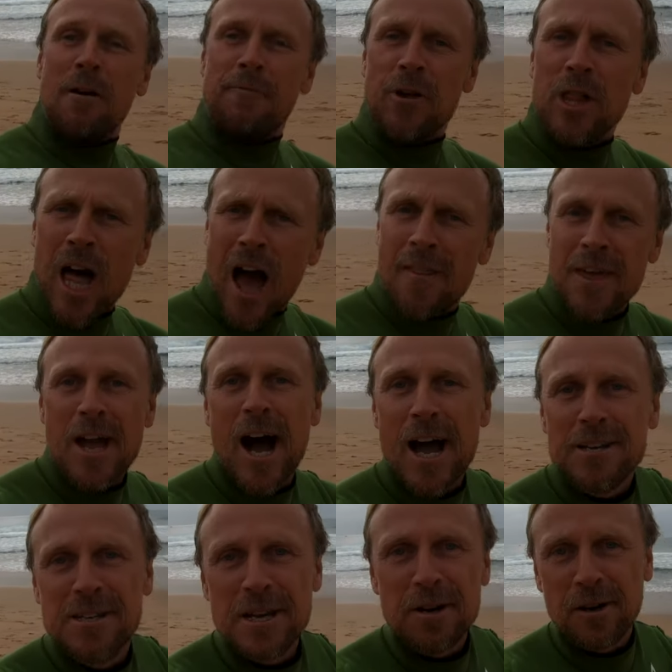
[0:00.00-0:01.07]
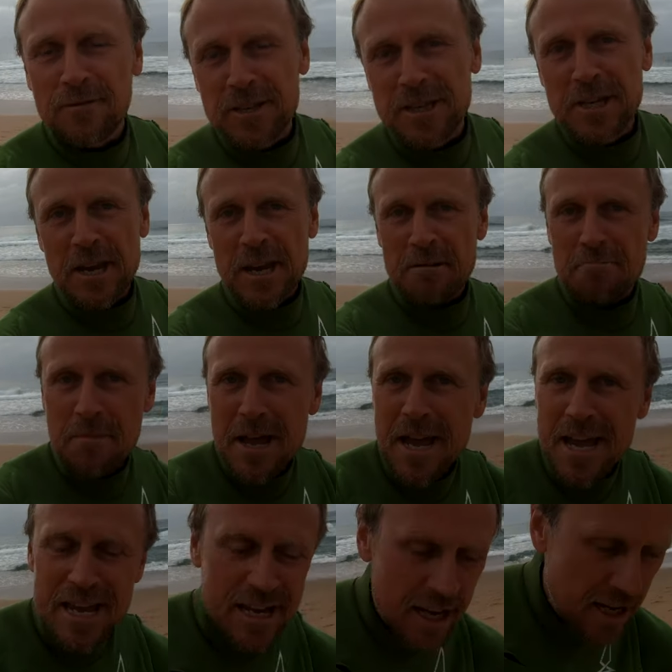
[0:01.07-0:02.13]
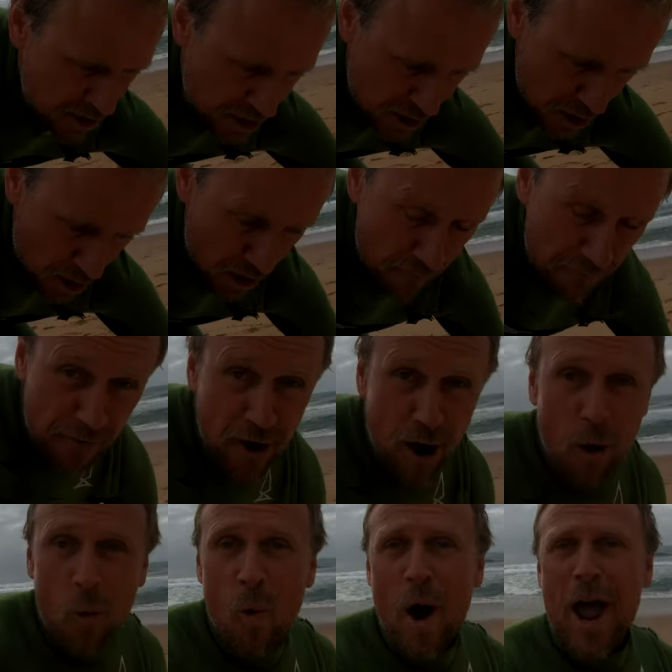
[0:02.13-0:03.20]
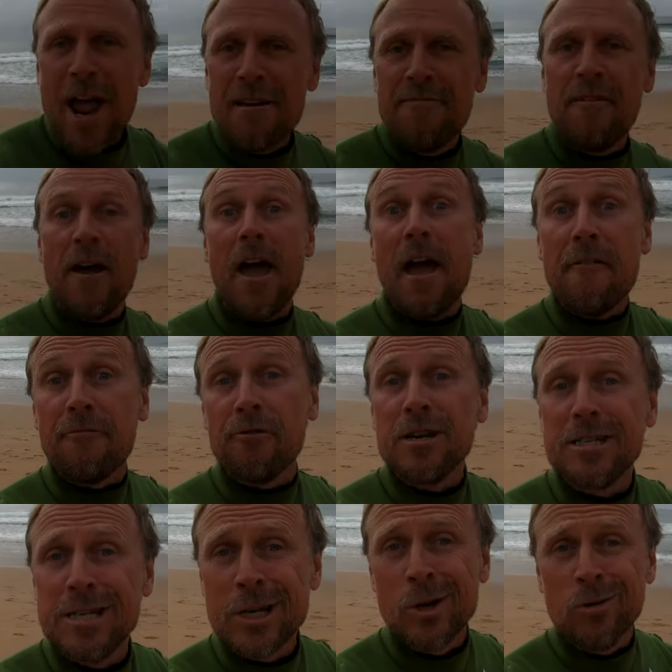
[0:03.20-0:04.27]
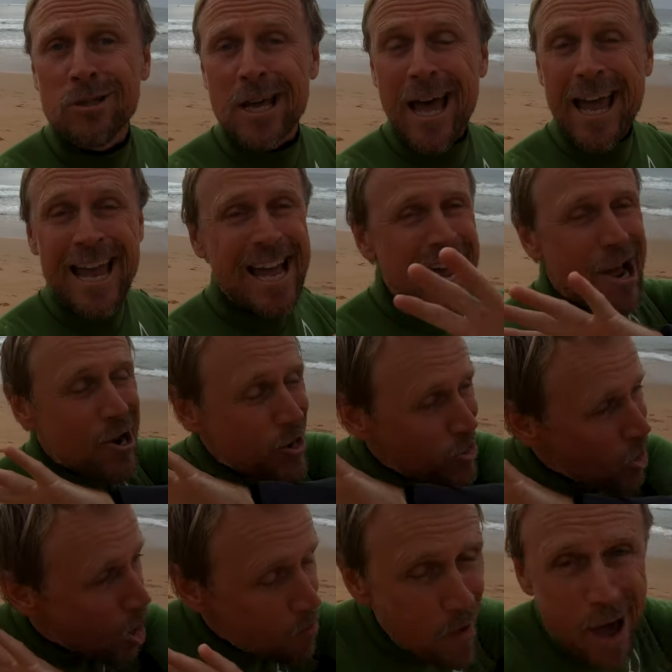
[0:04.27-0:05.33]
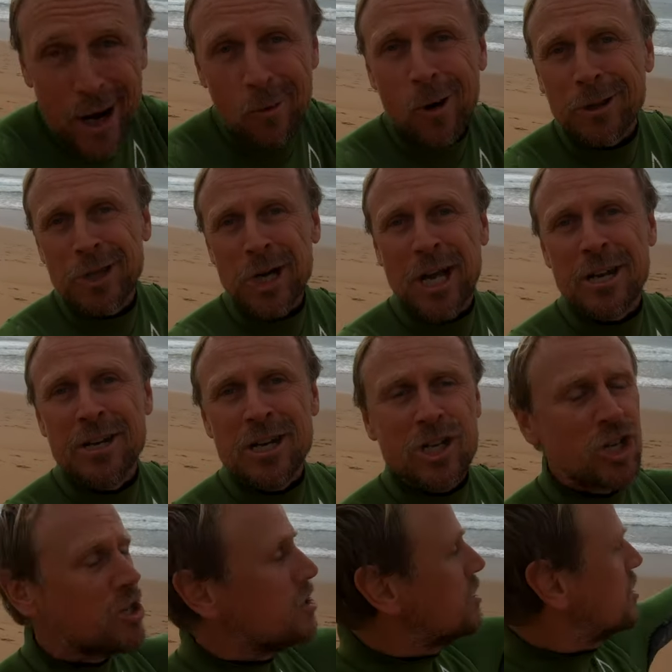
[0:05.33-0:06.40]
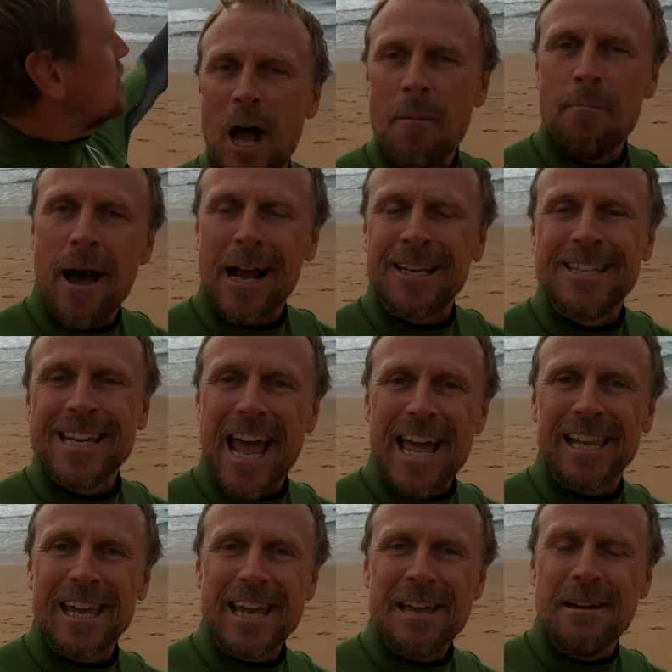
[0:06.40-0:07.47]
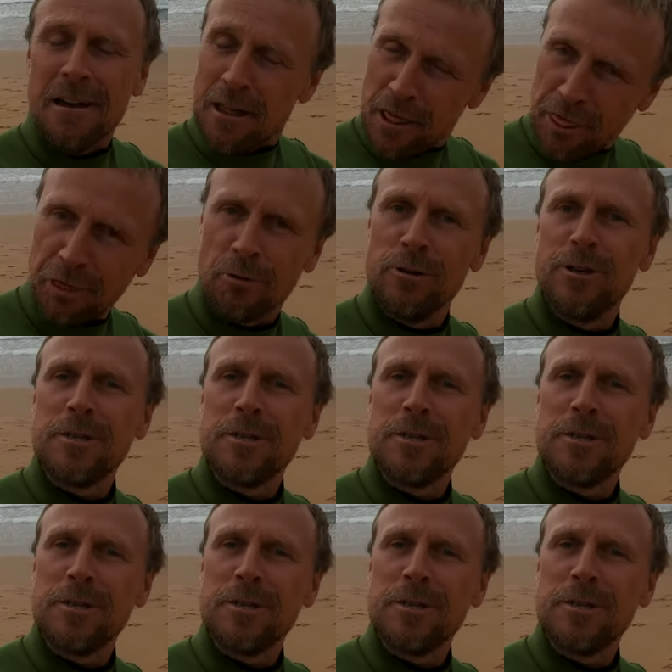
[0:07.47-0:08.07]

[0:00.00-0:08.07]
if you like the idea of seeing me surf a wave every single day, no matter what the conditions, come back daily through